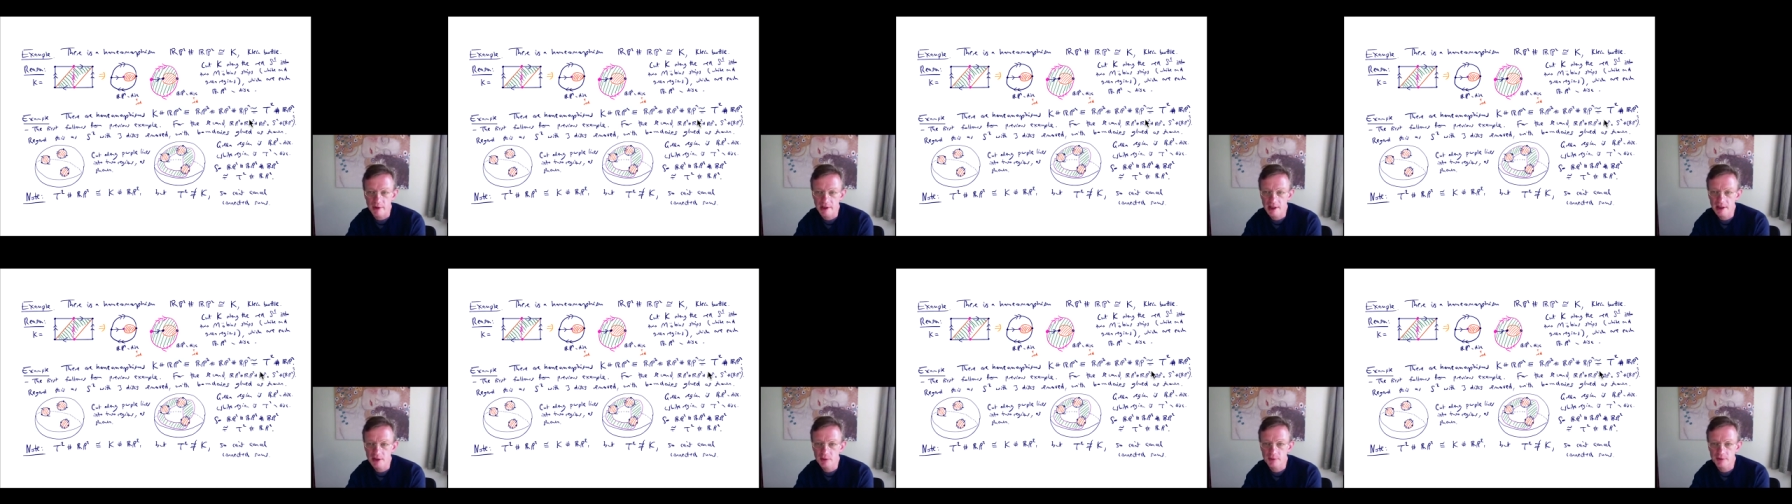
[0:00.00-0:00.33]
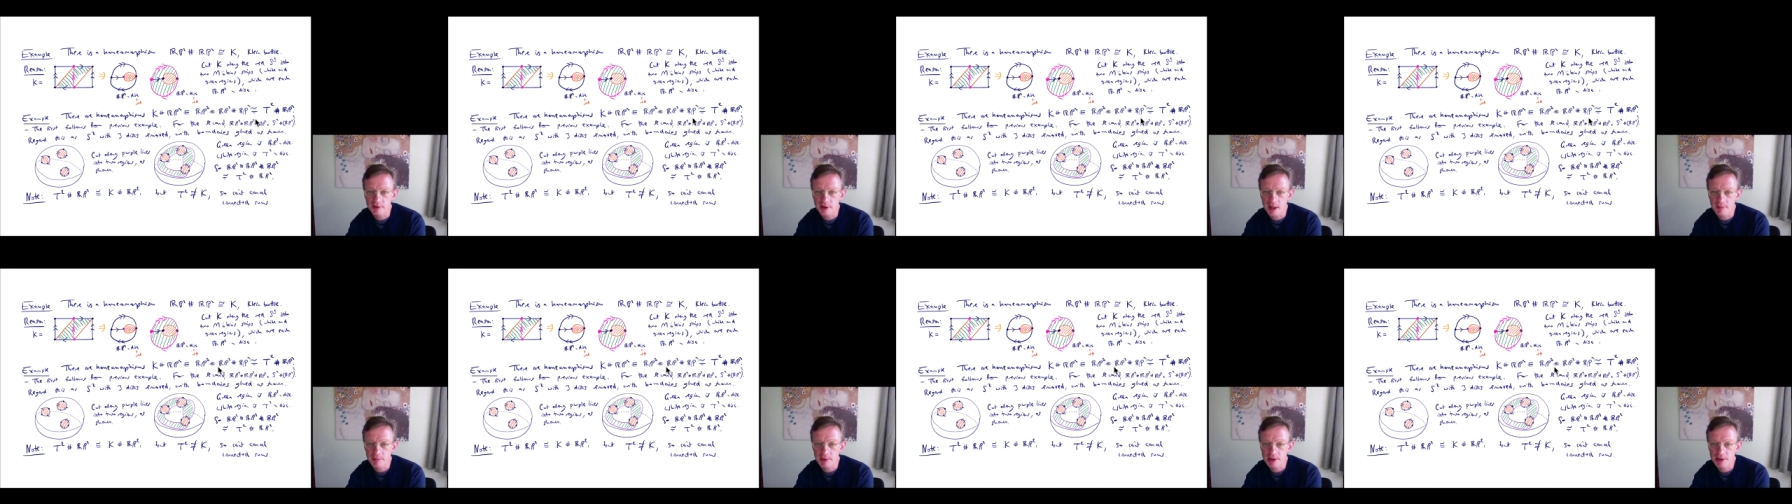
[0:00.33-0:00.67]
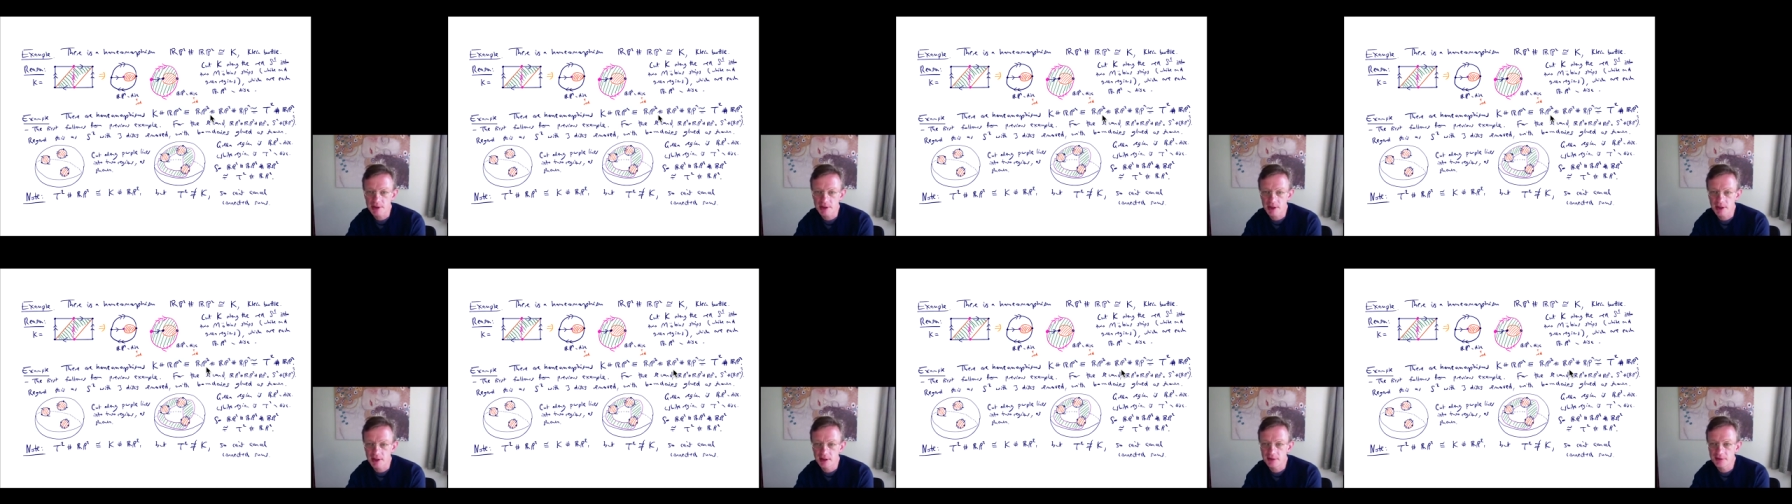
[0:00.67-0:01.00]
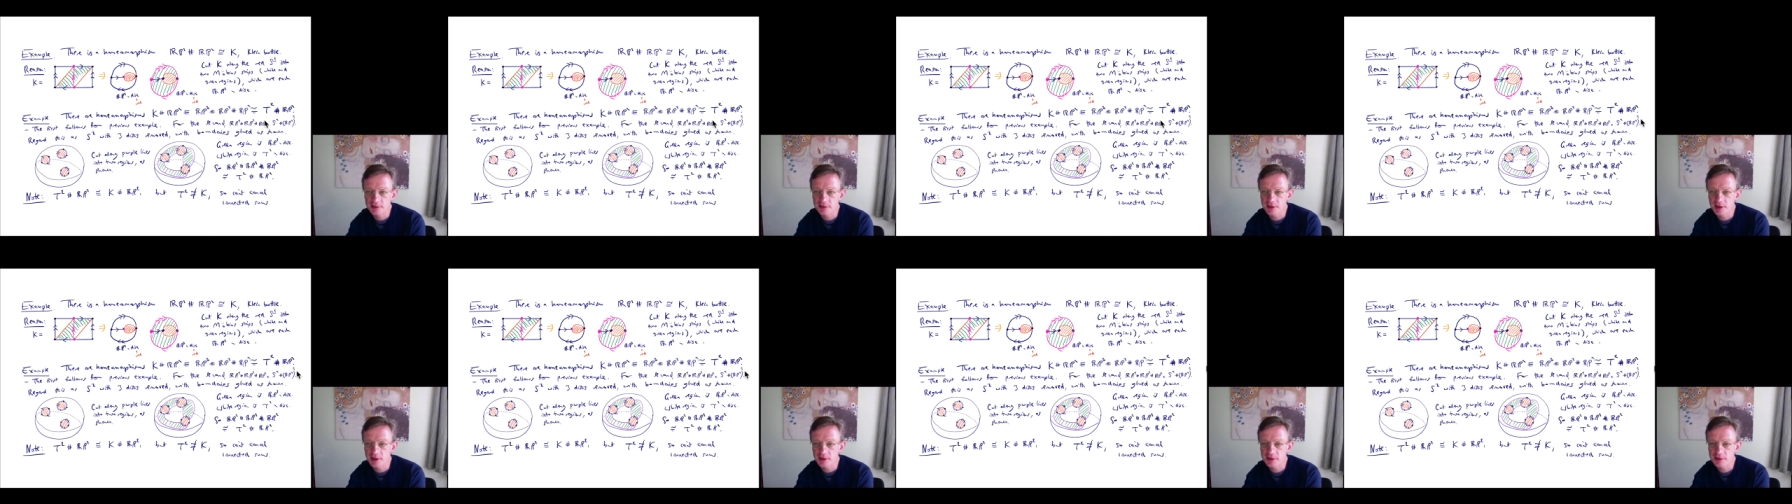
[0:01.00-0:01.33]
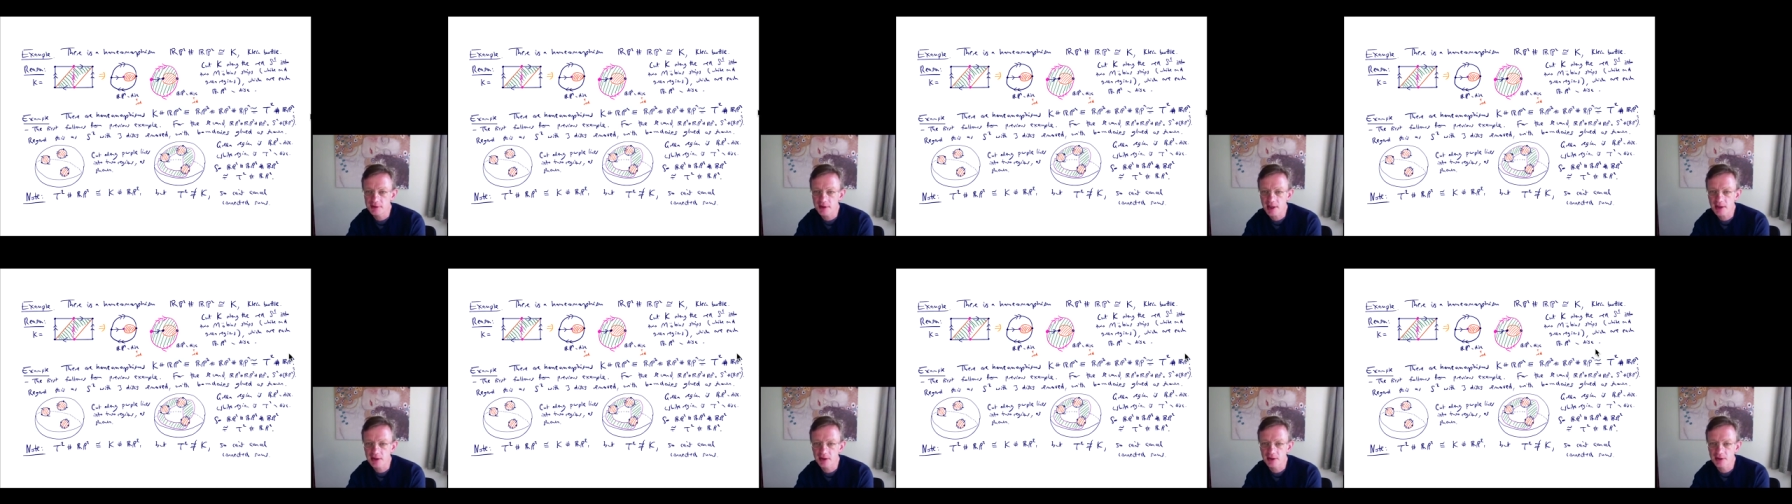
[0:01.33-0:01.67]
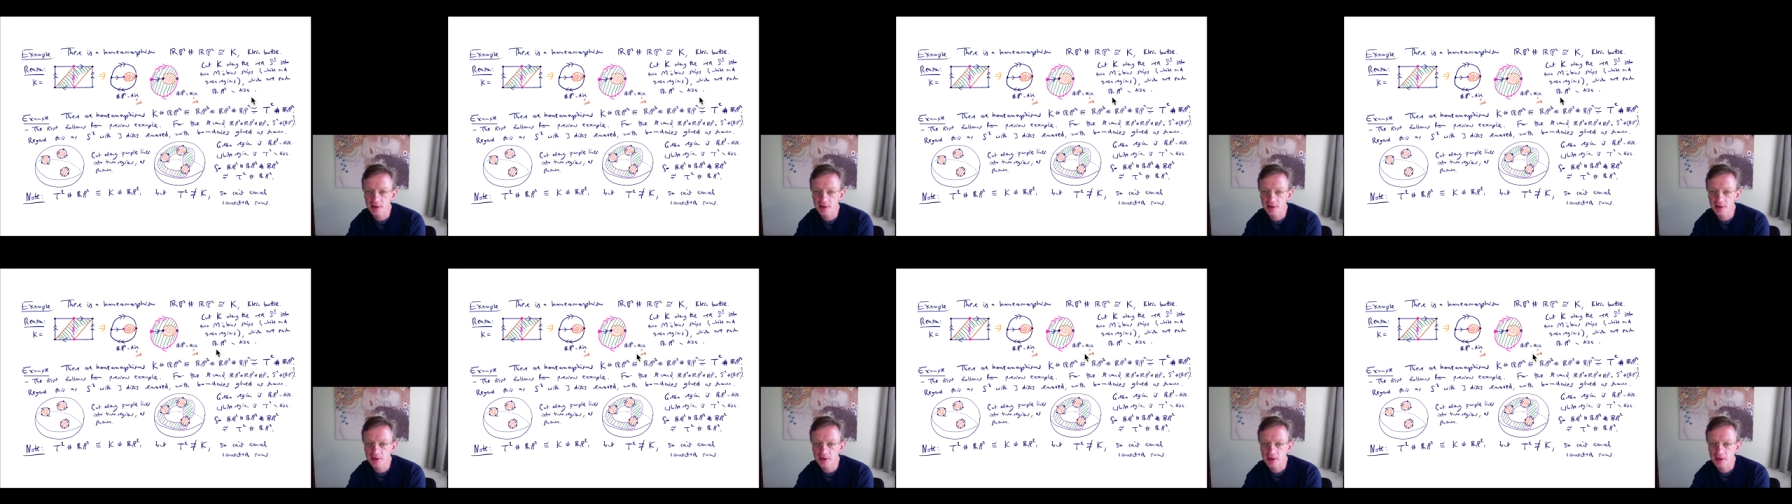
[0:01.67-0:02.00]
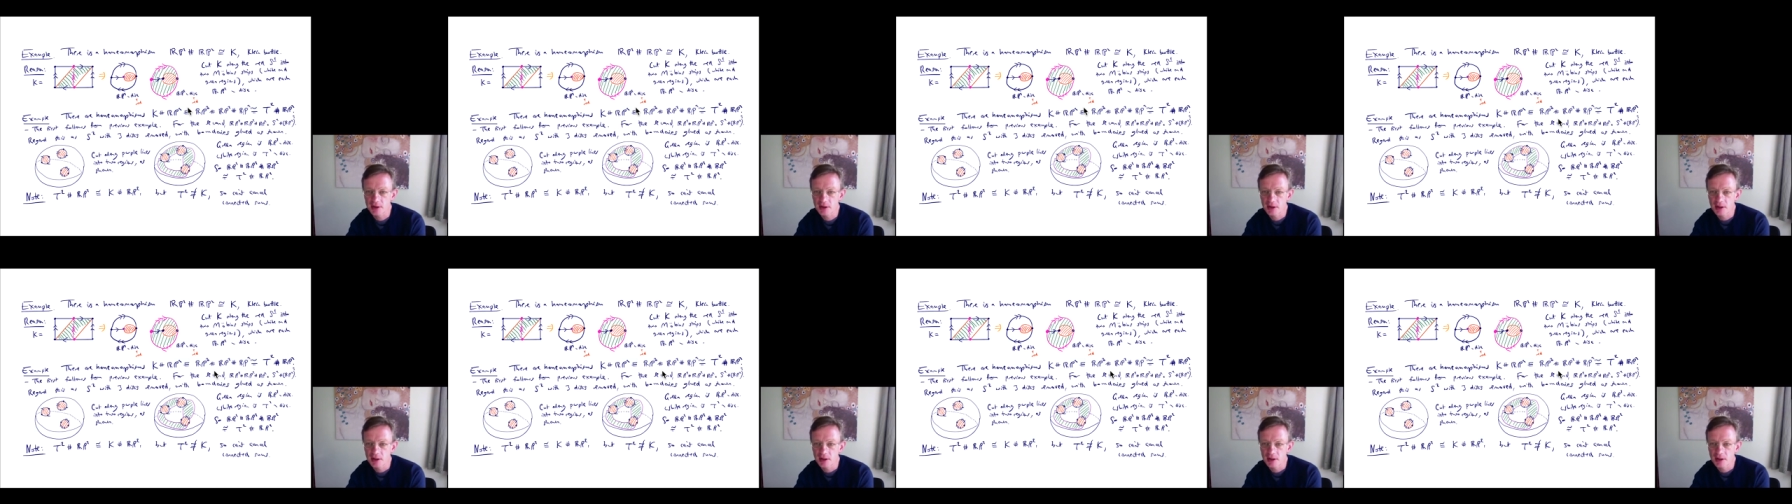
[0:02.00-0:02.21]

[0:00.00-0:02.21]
we need to establish is this second